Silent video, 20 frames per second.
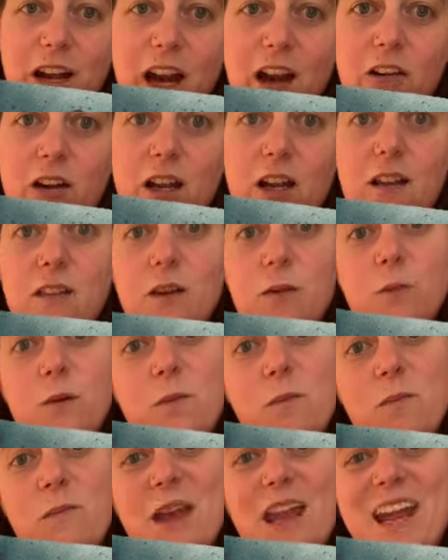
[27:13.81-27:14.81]
area that
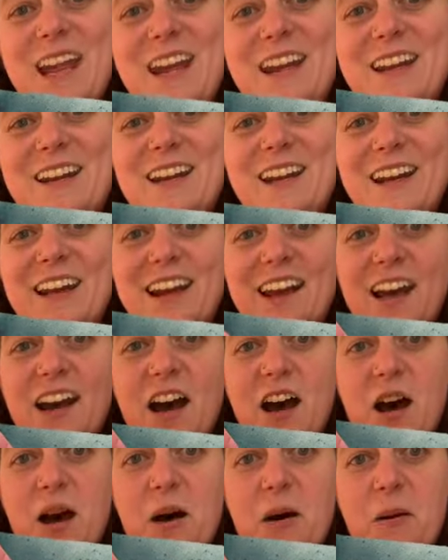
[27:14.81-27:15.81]
was made
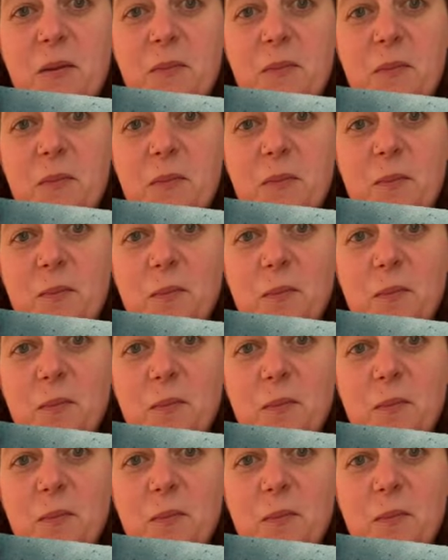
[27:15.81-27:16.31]
um,